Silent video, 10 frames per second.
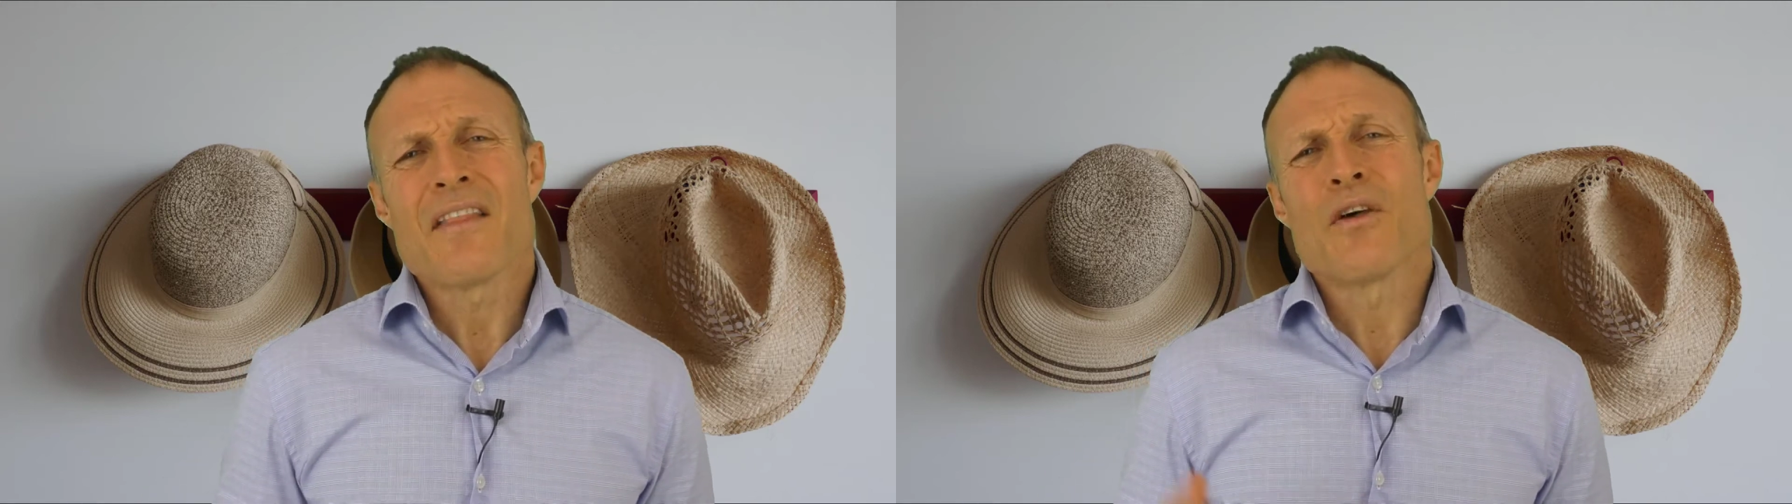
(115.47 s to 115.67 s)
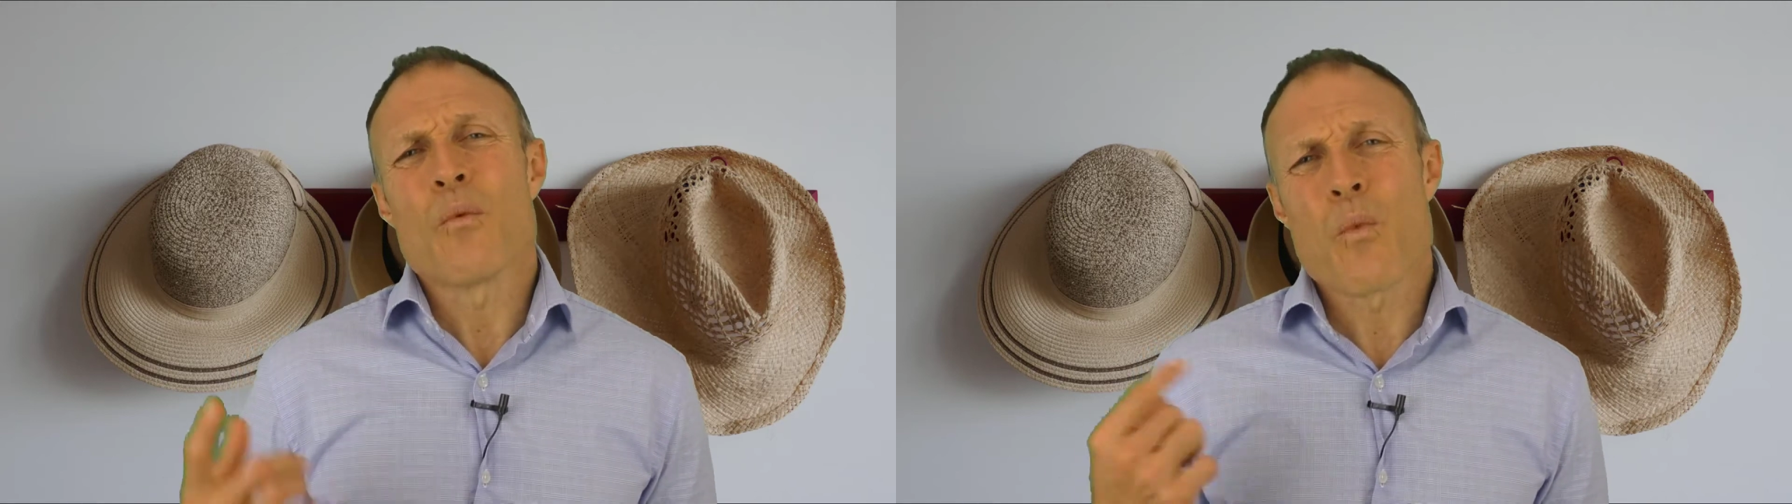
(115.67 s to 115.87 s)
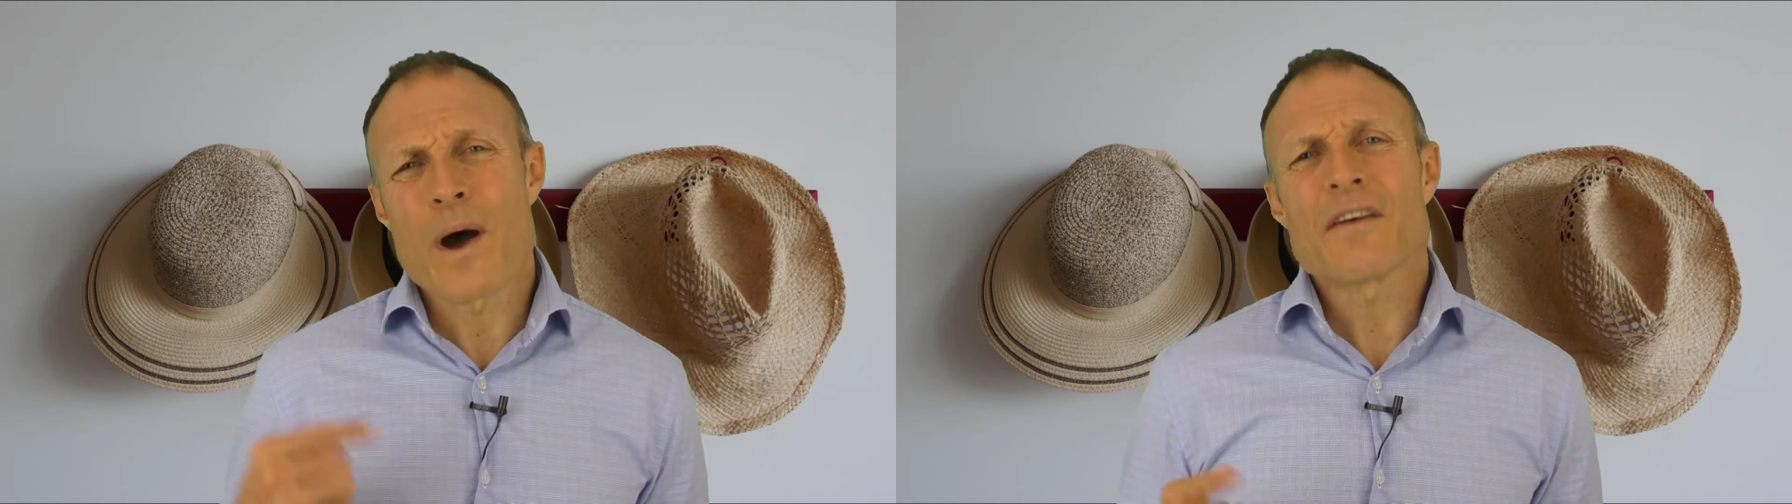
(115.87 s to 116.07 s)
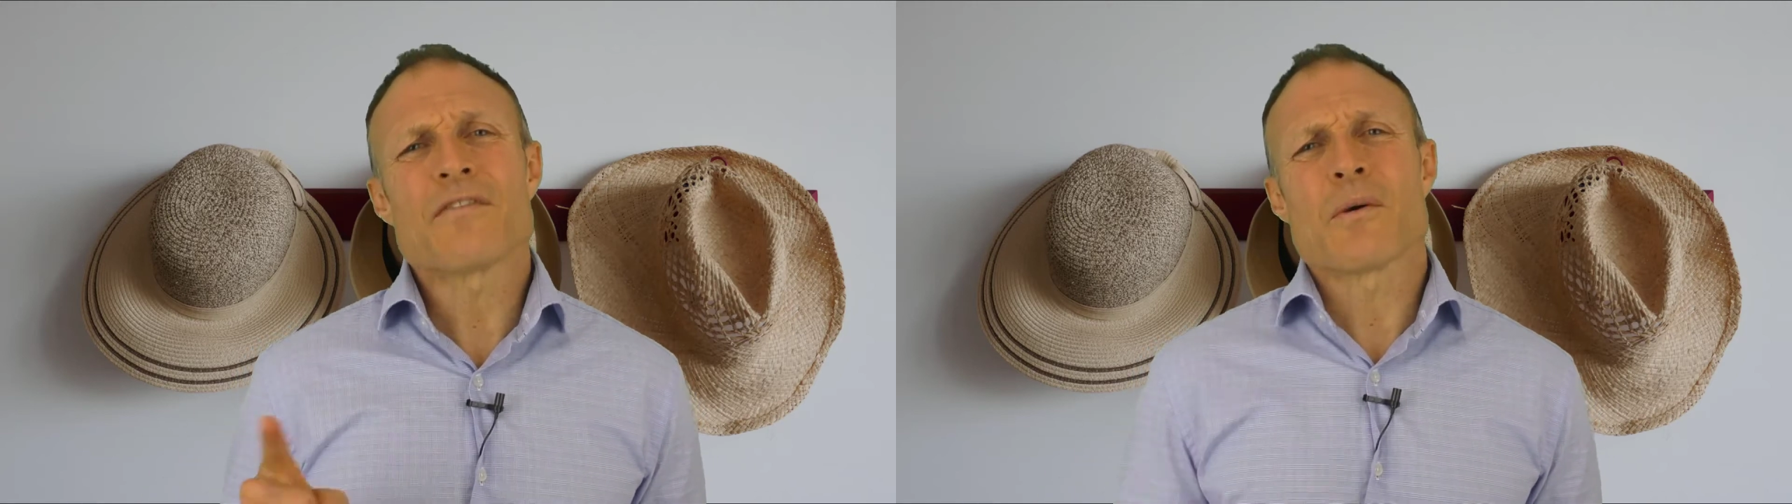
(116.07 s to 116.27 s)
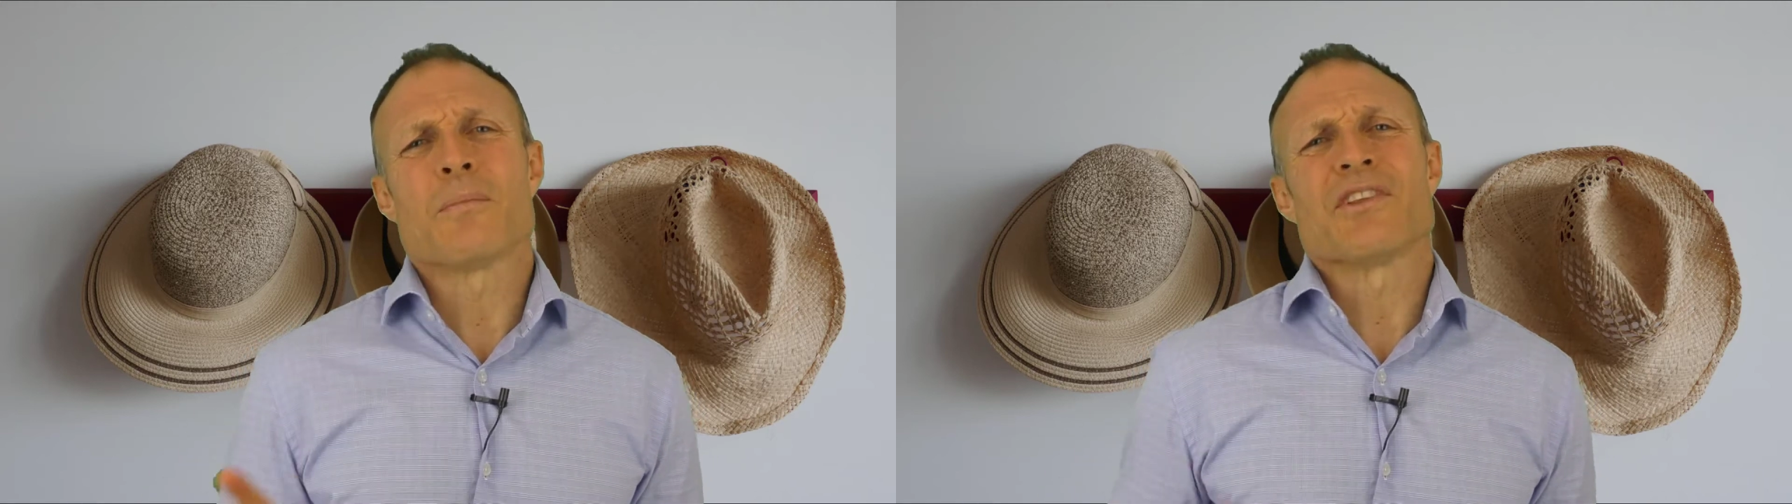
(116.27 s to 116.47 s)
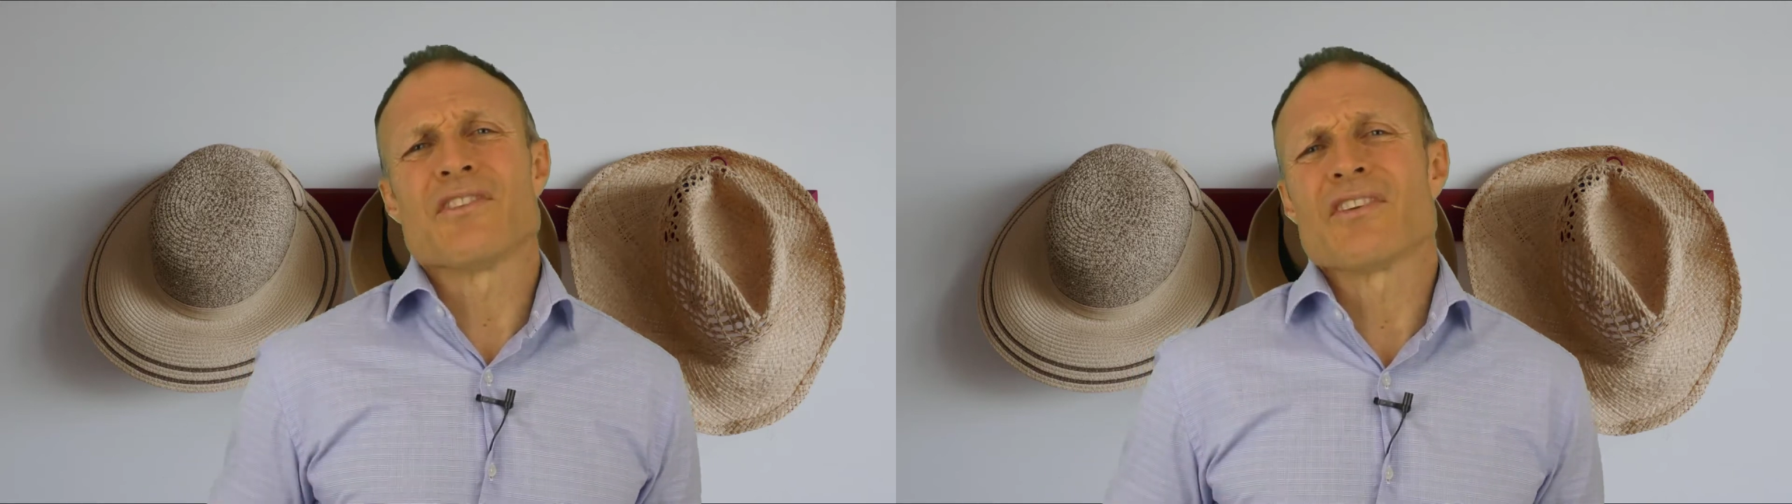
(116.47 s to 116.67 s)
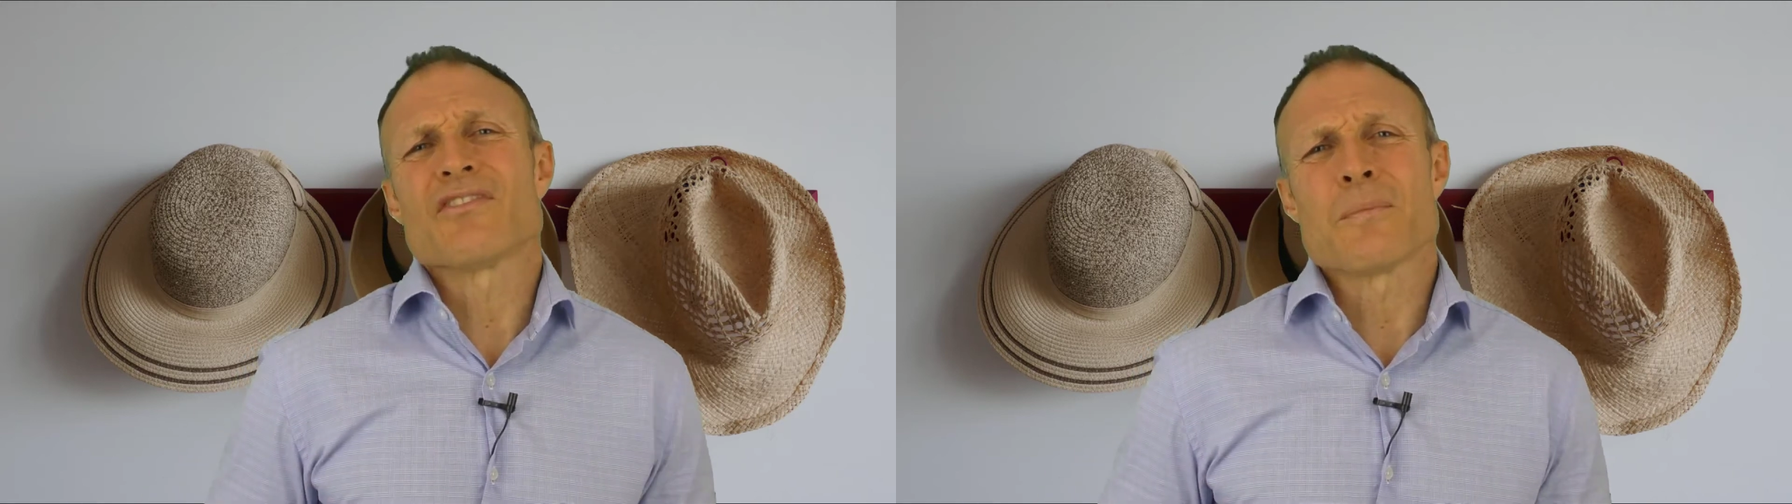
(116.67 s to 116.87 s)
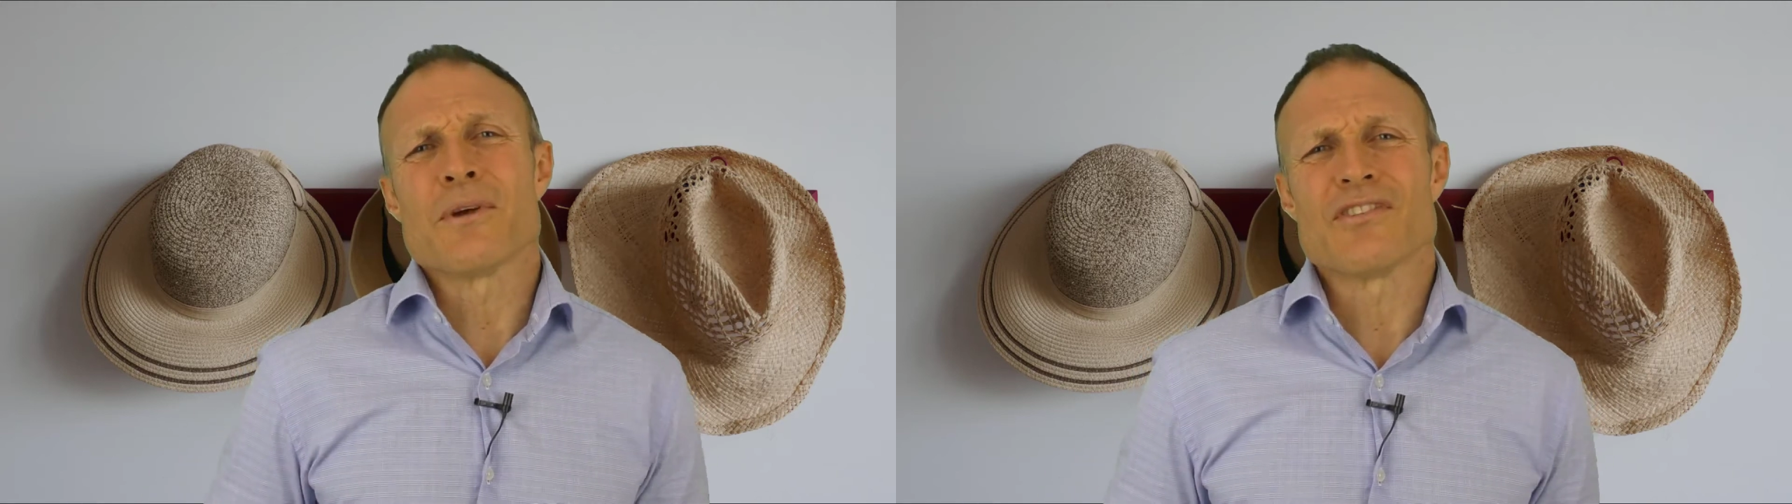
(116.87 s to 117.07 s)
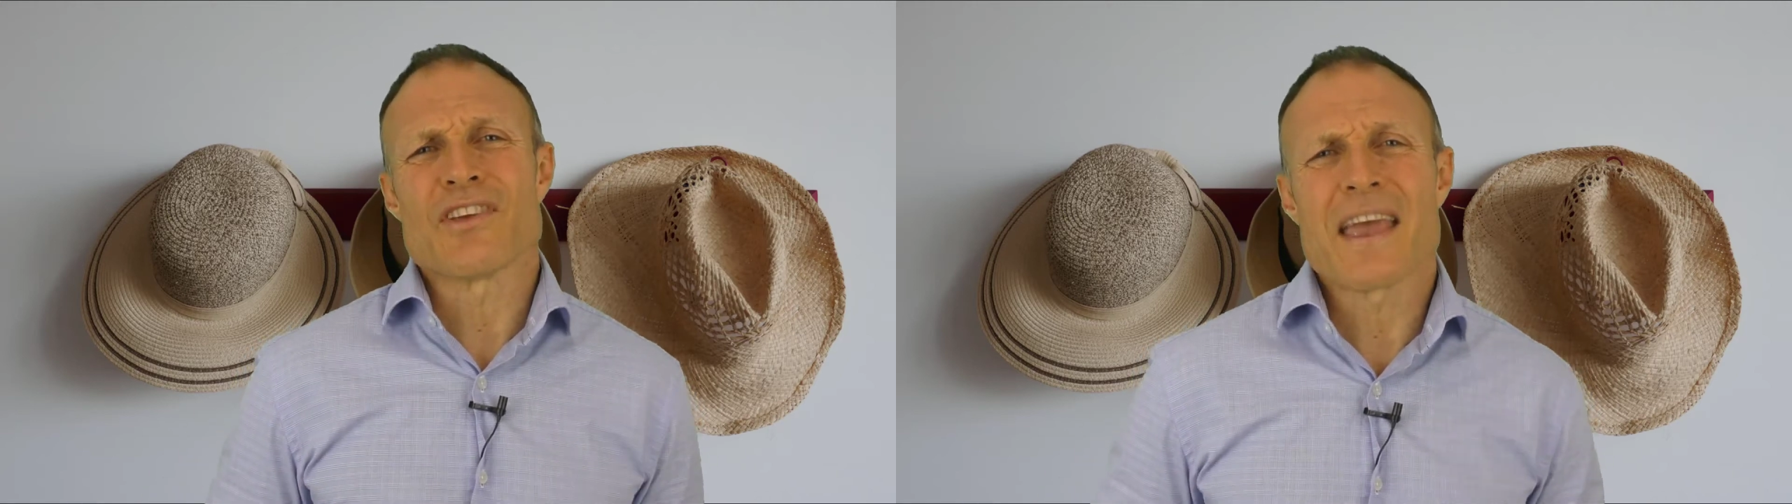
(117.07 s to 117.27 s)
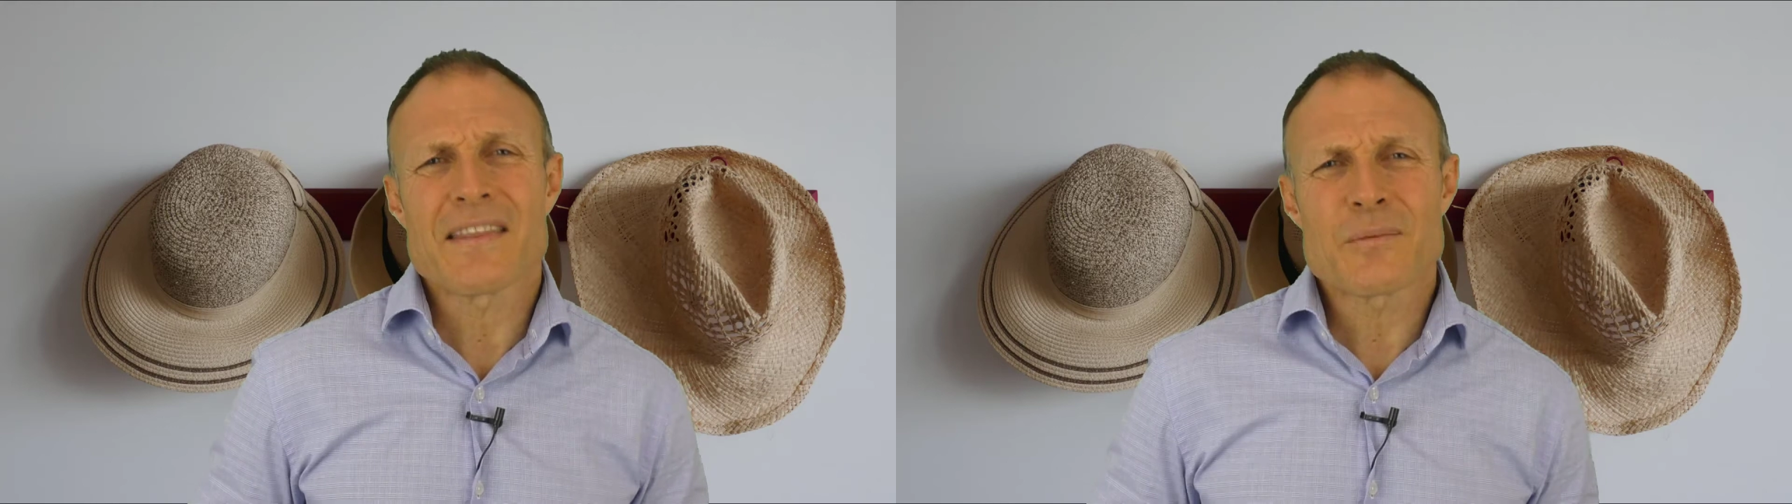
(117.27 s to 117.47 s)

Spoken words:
that one of the participants had